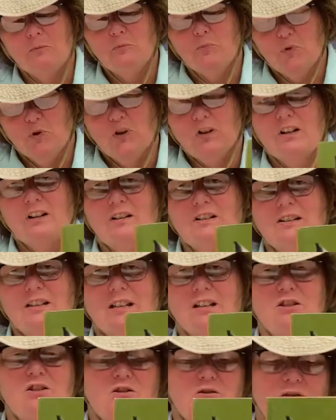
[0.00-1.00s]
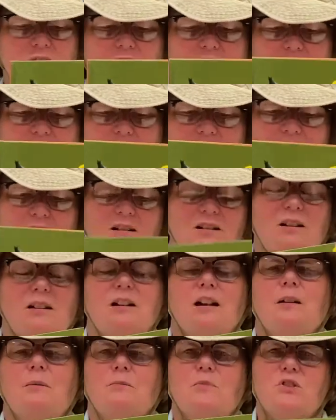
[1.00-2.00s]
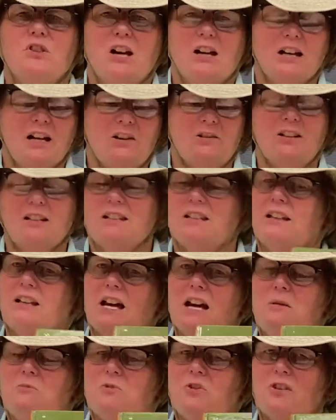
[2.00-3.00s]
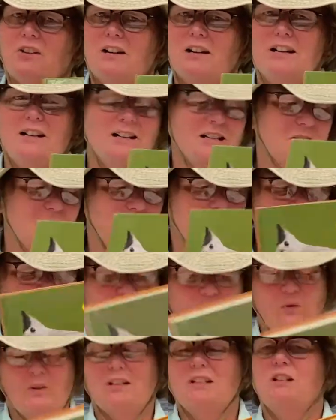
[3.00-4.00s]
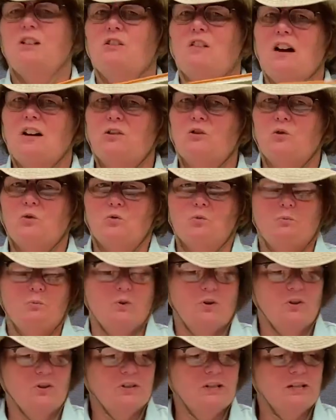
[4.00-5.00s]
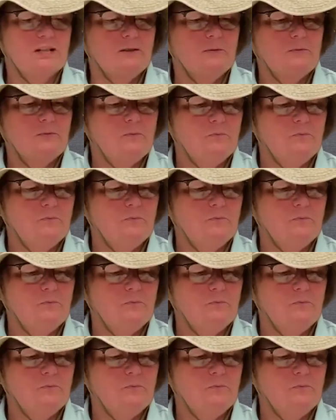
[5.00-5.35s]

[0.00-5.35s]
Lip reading: book that you can check out at the library. It's one of our new books.